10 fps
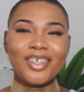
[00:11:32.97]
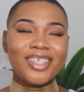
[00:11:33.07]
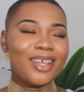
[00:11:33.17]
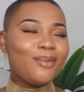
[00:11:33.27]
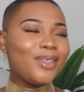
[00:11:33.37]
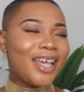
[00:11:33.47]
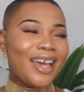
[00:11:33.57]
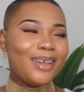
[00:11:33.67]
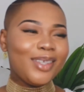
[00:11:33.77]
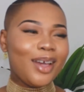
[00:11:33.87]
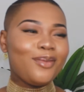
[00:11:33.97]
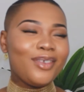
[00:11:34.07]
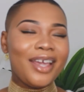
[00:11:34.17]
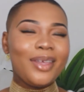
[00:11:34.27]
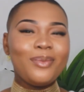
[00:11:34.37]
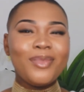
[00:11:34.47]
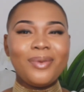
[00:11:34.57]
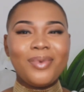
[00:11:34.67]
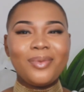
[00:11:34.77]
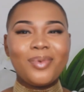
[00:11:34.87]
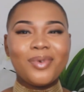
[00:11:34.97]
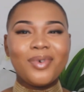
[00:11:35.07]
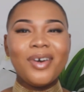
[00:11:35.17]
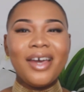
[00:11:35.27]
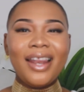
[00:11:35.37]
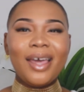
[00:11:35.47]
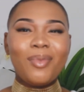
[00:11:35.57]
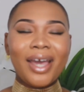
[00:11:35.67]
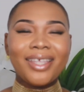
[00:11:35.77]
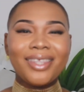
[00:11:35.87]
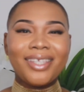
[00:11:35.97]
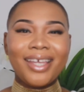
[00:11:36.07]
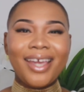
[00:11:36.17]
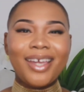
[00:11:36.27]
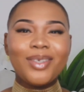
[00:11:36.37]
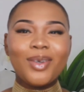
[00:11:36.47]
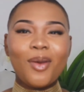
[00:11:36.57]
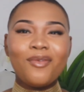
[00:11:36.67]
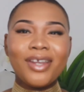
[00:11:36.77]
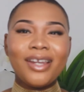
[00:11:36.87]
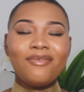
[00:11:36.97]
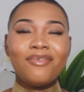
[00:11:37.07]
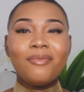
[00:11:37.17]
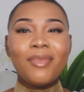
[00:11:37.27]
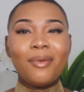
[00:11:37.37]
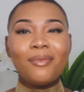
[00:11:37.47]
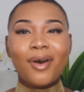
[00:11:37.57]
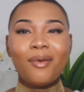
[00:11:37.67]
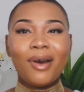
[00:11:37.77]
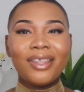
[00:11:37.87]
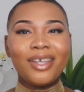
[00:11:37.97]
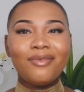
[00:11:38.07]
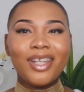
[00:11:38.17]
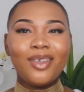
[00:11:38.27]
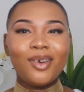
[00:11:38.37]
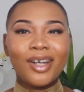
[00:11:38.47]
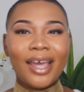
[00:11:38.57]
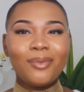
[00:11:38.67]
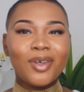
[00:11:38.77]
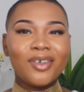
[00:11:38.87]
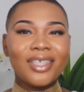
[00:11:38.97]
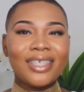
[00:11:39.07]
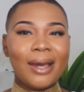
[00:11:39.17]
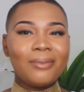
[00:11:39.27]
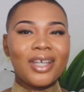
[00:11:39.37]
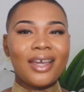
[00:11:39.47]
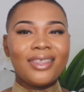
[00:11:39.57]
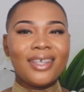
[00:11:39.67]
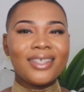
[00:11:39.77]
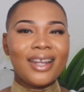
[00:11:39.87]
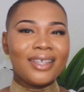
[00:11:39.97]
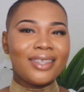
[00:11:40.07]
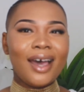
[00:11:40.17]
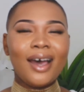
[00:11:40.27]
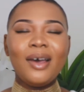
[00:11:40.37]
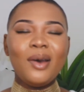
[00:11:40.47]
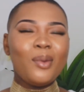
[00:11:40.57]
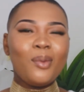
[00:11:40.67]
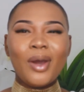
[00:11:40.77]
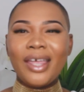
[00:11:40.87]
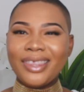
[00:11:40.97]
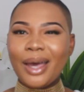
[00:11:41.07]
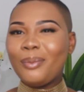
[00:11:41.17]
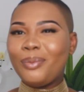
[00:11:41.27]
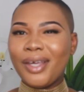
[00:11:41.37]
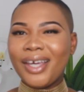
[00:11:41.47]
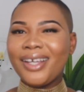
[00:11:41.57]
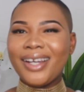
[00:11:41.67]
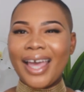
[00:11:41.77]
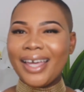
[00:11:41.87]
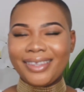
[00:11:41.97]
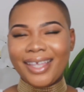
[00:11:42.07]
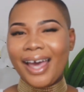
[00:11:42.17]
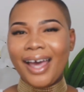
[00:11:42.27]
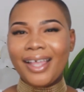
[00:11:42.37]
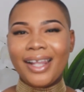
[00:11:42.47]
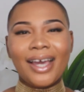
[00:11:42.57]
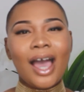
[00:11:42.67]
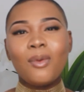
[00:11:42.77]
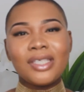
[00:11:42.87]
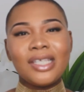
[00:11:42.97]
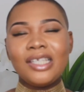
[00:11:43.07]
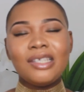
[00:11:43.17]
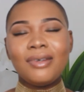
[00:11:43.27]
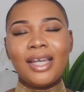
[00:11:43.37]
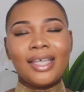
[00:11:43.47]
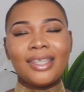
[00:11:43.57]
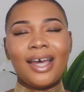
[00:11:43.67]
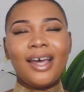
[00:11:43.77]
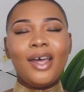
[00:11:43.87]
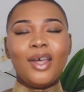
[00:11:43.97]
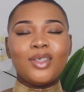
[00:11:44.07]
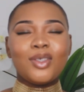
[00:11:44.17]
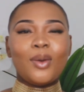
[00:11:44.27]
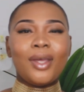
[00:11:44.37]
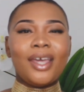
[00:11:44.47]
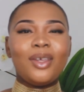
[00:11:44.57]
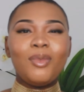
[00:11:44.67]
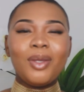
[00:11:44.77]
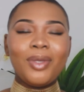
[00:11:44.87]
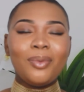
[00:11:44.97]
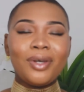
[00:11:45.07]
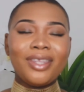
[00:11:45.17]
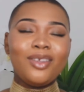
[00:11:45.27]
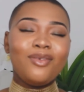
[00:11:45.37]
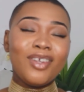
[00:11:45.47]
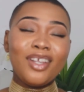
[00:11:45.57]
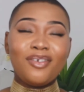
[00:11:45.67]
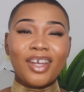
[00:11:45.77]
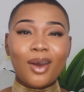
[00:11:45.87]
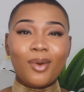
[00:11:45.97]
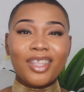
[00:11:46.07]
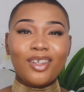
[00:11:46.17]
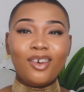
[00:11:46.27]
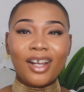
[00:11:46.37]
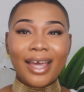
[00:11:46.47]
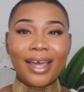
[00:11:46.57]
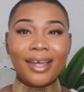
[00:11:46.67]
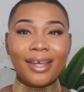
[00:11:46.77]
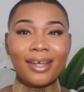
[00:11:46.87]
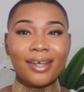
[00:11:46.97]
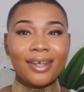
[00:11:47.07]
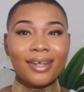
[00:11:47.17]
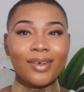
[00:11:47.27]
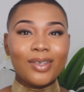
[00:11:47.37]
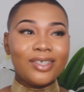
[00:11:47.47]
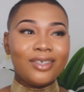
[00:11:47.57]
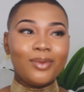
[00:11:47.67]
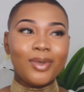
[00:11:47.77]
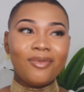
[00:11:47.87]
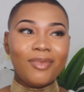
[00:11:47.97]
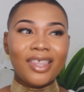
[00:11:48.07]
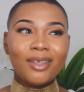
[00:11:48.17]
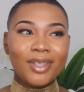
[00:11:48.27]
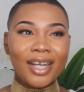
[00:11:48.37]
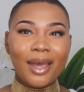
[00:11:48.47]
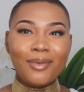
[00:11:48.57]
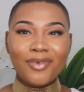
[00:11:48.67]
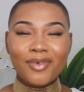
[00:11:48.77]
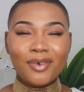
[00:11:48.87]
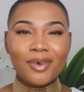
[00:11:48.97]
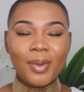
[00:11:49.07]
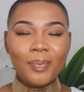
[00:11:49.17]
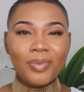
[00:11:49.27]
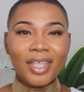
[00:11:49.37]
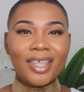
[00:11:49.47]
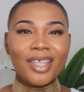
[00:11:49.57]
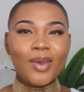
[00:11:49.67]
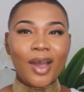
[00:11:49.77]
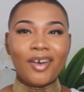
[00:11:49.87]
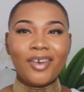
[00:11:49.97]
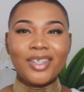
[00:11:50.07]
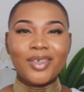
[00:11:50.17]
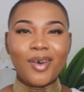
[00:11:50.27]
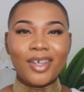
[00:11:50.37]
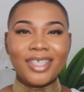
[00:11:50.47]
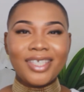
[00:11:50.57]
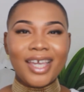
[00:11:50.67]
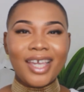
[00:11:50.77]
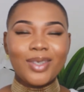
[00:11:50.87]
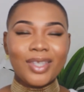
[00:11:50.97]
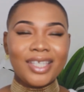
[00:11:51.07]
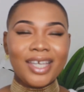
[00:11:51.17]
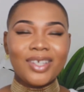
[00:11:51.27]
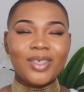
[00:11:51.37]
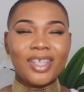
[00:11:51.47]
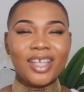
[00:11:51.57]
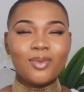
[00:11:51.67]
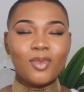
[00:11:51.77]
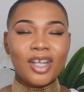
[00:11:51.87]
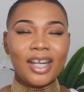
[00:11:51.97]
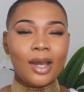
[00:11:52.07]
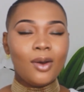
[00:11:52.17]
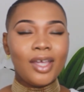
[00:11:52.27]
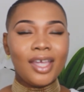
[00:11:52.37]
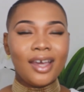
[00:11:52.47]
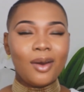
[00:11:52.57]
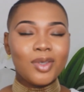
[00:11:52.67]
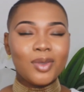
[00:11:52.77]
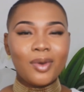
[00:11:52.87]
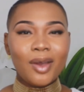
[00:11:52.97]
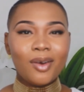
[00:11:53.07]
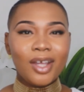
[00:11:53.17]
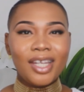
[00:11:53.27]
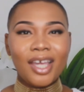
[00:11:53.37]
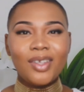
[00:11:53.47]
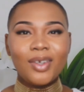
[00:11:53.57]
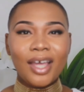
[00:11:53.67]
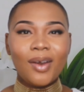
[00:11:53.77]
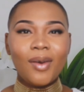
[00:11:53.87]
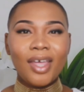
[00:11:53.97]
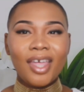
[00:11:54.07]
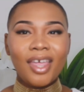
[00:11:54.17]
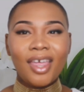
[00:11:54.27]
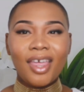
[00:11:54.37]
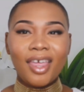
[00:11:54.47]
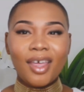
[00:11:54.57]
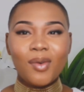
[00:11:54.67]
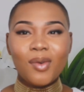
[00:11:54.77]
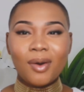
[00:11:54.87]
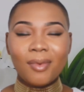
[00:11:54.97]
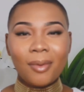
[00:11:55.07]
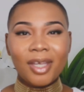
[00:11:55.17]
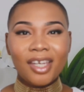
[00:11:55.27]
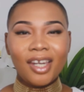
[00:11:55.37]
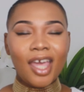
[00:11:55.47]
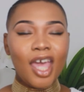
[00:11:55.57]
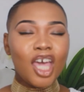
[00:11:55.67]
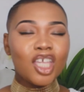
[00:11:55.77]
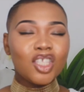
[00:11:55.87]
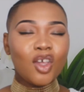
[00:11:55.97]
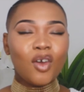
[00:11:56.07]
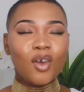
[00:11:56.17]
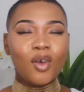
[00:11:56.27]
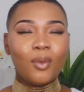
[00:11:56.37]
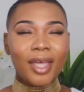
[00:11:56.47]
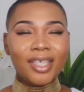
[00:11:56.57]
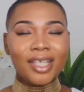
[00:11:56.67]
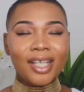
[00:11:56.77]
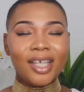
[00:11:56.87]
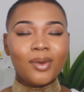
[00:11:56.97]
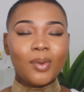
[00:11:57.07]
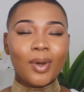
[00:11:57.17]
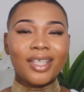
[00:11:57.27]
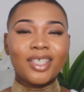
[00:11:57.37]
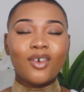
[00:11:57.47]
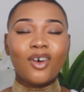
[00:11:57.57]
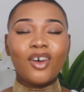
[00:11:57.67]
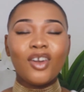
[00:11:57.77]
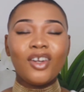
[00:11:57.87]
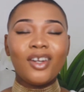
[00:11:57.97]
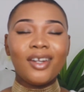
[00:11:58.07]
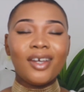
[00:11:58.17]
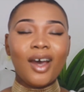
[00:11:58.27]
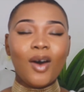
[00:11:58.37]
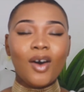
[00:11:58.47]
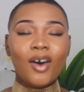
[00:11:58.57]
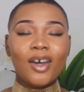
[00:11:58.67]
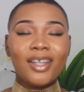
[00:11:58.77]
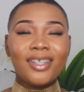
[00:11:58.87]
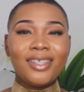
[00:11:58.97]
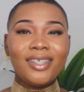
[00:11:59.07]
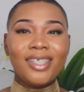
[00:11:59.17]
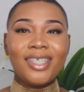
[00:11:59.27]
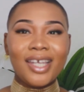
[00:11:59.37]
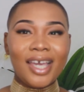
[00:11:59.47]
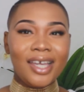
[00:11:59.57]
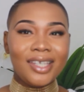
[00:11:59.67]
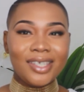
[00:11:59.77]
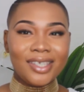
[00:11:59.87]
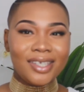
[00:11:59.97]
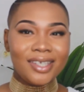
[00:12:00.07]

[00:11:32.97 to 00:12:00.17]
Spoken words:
Because sometimes I feel like you meet people like back in the day and you don't really remember what they really look like, because Snapchat and things like that weren't that big like that. Like, I wasn't into it like that. So yeah, you meet people and then you really forget what they look like because you would have met them the night before. And then you agree to go on this date, so they text you the next morning like, oh yeah, I was still going on a date, and you're like, oh yeah, cool, I'm coming. So basically we went on our date.